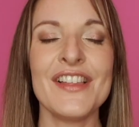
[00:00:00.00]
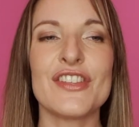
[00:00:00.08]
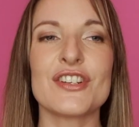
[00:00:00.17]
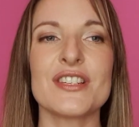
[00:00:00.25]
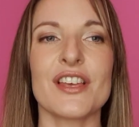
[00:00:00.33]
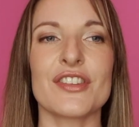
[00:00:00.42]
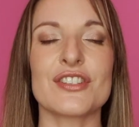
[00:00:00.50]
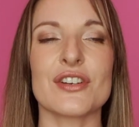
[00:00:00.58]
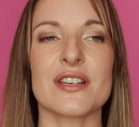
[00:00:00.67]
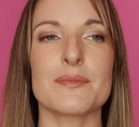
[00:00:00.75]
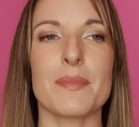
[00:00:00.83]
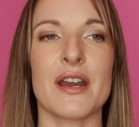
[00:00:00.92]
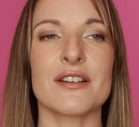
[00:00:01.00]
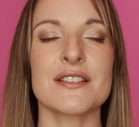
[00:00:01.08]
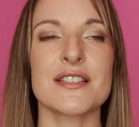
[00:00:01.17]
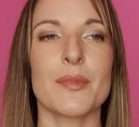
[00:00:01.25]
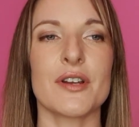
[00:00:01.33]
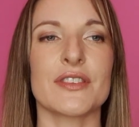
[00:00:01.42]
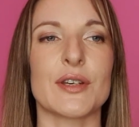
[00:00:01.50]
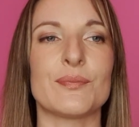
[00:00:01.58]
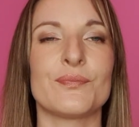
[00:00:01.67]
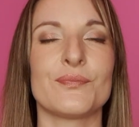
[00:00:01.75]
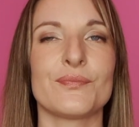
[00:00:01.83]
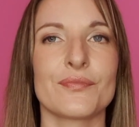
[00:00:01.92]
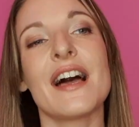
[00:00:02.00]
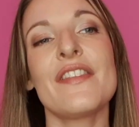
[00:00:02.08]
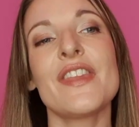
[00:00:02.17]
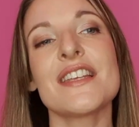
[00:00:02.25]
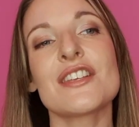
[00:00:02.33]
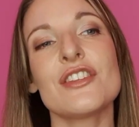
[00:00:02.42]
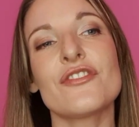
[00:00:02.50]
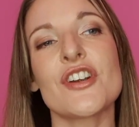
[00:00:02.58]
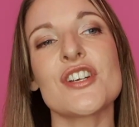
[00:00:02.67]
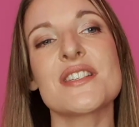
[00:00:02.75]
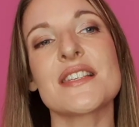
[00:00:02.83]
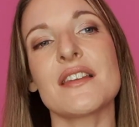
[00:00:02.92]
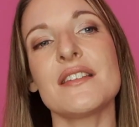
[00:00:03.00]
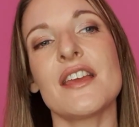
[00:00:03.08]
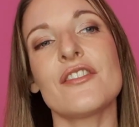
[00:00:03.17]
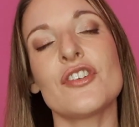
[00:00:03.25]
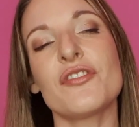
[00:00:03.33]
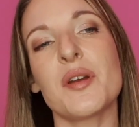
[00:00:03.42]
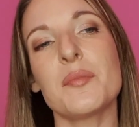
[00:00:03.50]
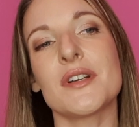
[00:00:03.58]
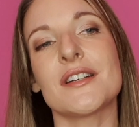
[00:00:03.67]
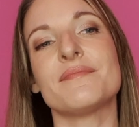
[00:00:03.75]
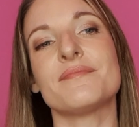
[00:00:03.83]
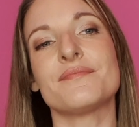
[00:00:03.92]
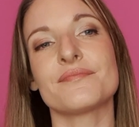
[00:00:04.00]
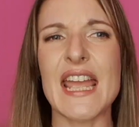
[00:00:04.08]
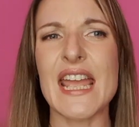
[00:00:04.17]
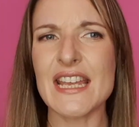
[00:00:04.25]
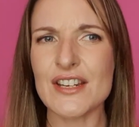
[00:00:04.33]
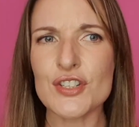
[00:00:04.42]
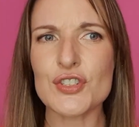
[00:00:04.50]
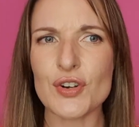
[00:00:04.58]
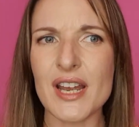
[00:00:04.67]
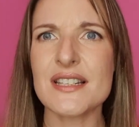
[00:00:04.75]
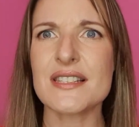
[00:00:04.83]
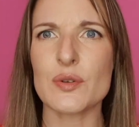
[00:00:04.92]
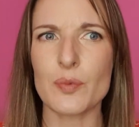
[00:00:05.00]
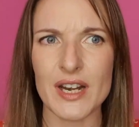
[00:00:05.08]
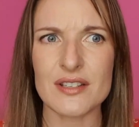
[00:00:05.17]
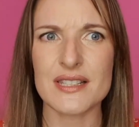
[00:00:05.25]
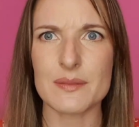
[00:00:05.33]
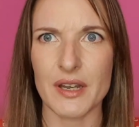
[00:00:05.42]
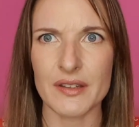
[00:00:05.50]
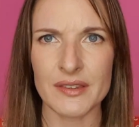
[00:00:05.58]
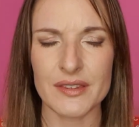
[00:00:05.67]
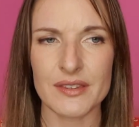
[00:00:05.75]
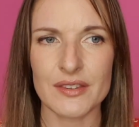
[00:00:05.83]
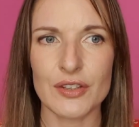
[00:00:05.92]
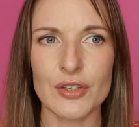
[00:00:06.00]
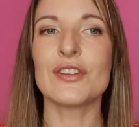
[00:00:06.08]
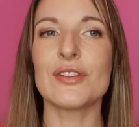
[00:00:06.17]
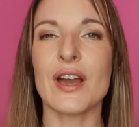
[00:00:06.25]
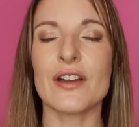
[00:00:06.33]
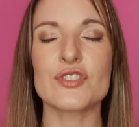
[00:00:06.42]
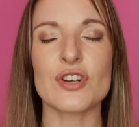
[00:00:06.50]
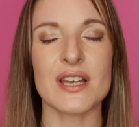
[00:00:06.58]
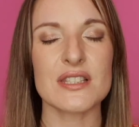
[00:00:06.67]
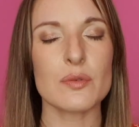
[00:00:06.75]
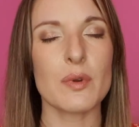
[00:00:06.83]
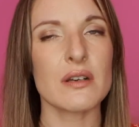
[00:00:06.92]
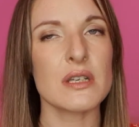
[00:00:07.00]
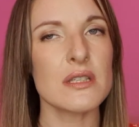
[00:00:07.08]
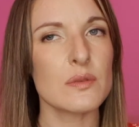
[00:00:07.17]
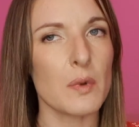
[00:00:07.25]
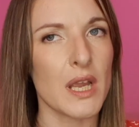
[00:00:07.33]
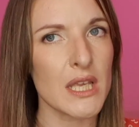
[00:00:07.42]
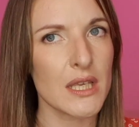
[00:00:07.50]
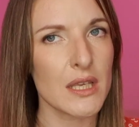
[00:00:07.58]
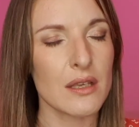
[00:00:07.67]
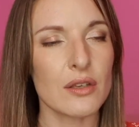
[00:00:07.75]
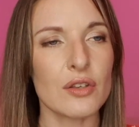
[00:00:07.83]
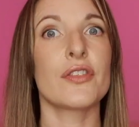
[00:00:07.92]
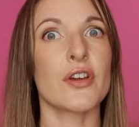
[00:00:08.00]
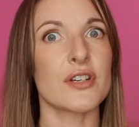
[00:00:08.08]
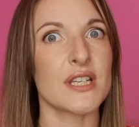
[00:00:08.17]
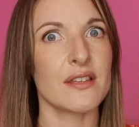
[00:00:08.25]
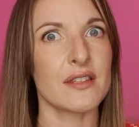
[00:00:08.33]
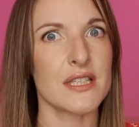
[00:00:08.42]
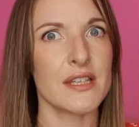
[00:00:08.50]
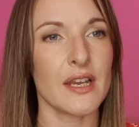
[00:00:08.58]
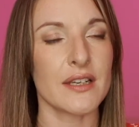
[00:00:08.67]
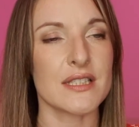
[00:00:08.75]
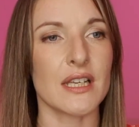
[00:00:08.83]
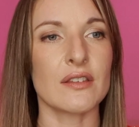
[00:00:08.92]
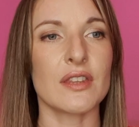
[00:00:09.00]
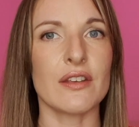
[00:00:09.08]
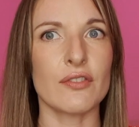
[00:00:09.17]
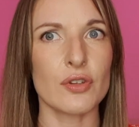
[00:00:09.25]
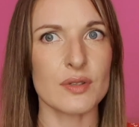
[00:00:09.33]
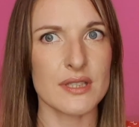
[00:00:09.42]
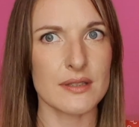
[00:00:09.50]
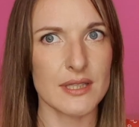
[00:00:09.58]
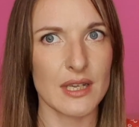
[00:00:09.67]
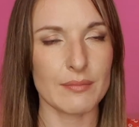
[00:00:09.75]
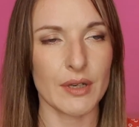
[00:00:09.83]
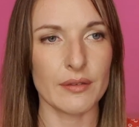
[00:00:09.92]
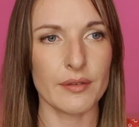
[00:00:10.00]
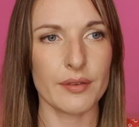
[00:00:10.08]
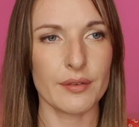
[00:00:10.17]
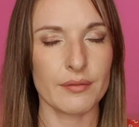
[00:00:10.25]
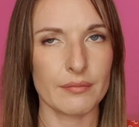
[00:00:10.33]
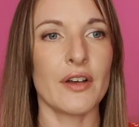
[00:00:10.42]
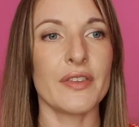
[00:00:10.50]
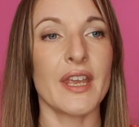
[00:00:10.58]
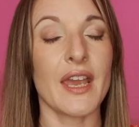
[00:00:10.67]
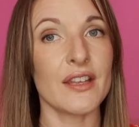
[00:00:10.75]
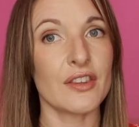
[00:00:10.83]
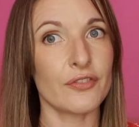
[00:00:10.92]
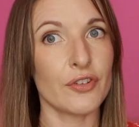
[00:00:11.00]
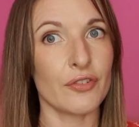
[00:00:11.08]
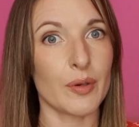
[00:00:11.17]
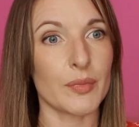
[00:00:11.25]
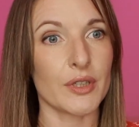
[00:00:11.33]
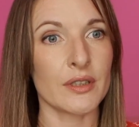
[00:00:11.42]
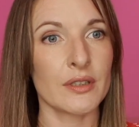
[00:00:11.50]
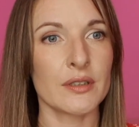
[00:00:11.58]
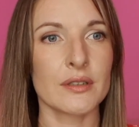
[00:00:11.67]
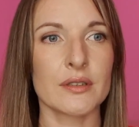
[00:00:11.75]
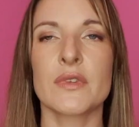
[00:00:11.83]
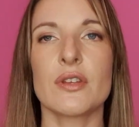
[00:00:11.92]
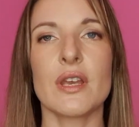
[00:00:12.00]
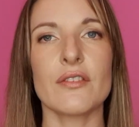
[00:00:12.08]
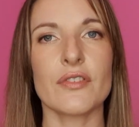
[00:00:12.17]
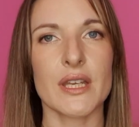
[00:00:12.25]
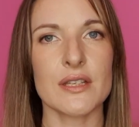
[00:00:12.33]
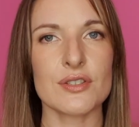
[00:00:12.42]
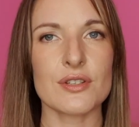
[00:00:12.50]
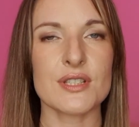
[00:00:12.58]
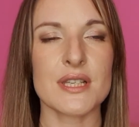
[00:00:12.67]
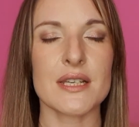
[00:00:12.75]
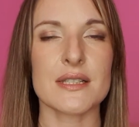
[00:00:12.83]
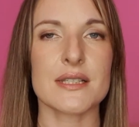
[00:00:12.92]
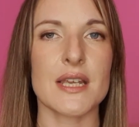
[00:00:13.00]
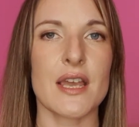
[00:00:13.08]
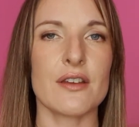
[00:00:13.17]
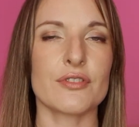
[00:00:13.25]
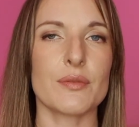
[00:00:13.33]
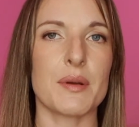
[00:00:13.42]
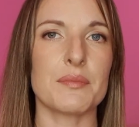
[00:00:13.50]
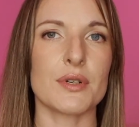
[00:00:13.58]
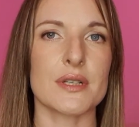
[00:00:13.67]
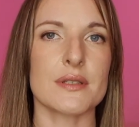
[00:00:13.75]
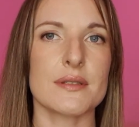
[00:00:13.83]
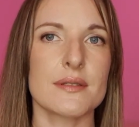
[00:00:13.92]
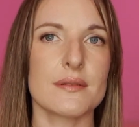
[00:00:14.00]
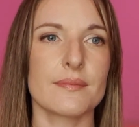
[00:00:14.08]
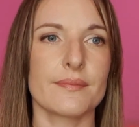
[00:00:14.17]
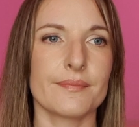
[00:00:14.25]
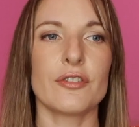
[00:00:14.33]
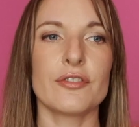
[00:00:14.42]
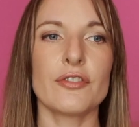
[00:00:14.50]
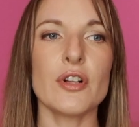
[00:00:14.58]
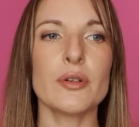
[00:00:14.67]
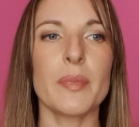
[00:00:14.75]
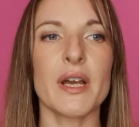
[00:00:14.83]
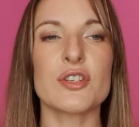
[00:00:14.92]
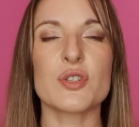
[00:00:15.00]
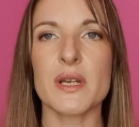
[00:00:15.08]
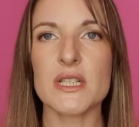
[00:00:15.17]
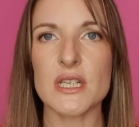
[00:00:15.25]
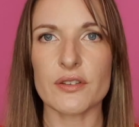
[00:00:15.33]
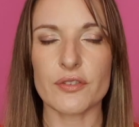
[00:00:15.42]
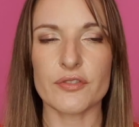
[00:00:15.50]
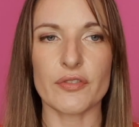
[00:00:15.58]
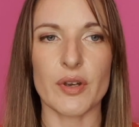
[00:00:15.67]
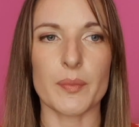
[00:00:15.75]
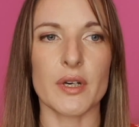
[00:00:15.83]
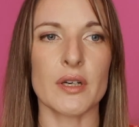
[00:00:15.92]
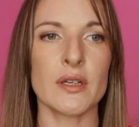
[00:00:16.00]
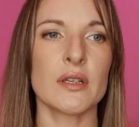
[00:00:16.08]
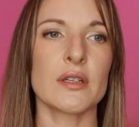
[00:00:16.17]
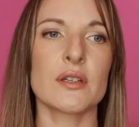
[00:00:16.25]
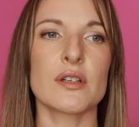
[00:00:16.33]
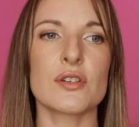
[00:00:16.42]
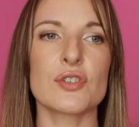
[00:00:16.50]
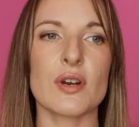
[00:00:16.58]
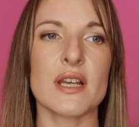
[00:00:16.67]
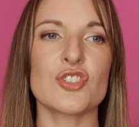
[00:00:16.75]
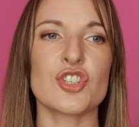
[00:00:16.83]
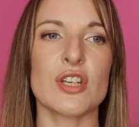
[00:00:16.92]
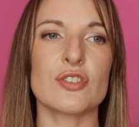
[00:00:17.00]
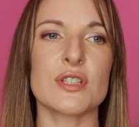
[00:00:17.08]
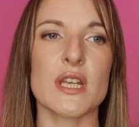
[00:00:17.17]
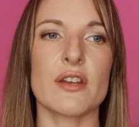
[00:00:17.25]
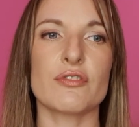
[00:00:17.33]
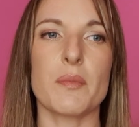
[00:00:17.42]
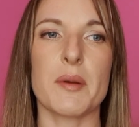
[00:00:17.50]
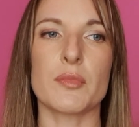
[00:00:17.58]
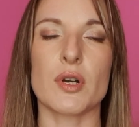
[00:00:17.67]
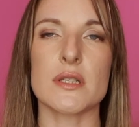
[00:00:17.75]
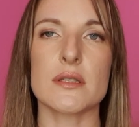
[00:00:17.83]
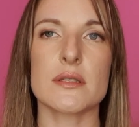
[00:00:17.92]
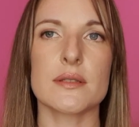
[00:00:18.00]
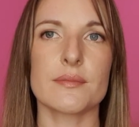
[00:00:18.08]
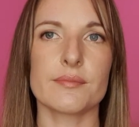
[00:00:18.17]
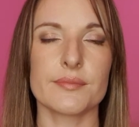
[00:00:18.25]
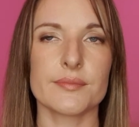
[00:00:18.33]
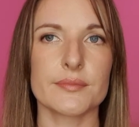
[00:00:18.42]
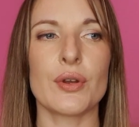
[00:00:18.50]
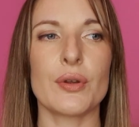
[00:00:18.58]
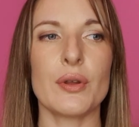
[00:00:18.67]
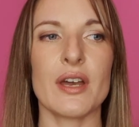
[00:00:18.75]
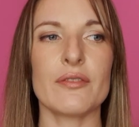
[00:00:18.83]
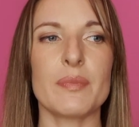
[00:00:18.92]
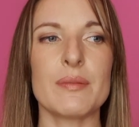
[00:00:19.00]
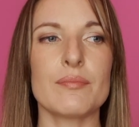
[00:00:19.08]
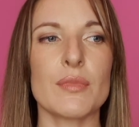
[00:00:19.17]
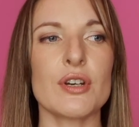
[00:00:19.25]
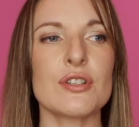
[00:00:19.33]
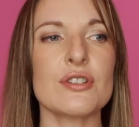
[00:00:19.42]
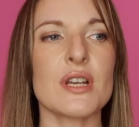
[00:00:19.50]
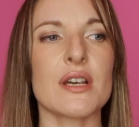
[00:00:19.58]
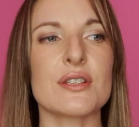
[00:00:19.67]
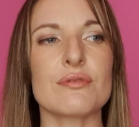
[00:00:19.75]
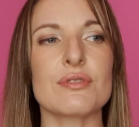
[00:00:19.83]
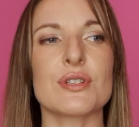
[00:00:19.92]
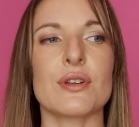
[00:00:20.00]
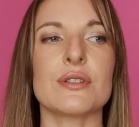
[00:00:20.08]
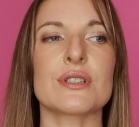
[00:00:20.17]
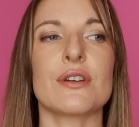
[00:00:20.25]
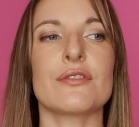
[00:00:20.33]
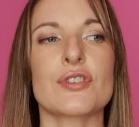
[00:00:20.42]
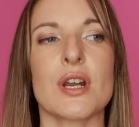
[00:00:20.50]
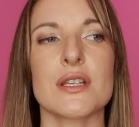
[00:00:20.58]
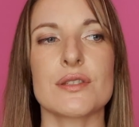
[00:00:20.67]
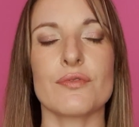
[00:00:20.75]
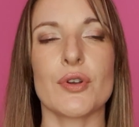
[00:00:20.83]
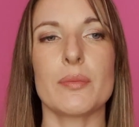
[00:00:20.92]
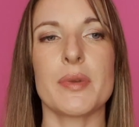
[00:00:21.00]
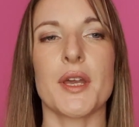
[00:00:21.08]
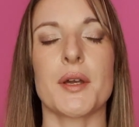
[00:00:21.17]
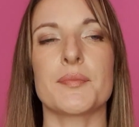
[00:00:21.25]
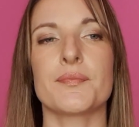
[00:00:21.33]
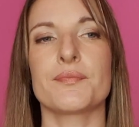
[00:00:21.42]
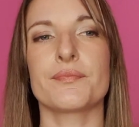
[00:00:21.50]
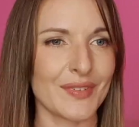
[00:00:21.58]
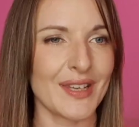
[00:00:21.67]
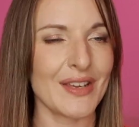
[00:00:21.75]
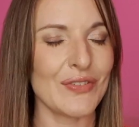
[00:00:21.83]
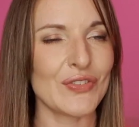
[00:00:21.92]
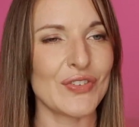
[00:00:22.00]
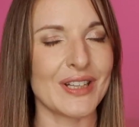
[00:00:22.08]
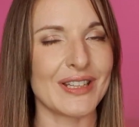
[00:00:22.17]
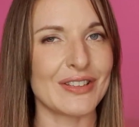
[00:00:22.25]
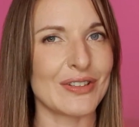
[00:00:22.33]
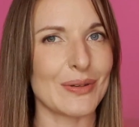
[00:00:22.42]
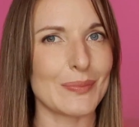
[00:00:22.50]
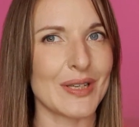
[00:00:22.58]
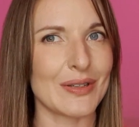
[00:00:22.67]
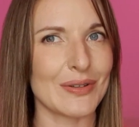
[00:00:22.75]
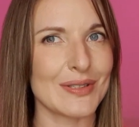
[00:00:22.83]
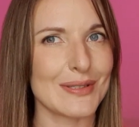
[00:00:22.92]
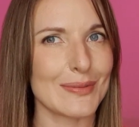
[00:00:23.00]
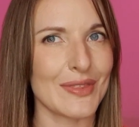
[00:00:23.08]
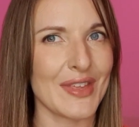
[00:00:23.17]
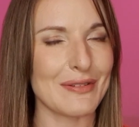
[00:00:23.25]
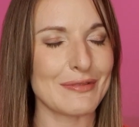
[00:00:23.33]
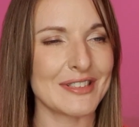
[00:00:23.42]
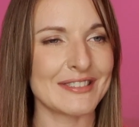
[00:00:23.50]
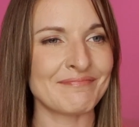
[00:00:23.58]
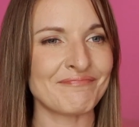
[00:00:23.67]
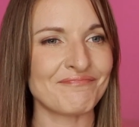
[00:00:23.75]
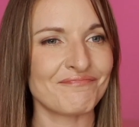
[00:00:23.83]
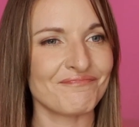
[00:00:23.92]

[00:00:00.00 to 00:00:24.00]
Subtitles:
There's nothing transparent about them. And that's on the first Sunday of November. In Trans Awareness Month, you have Trans Awareness Week, 13th to the 19th, even though it's in the same month. On the 8th of November, you have Intersex Day of Remembrance, followed by the 20th of November, Transgender Day of Remembrance, who have been murdered as a result of transphobia. I have a feeling they're not being honest with that one.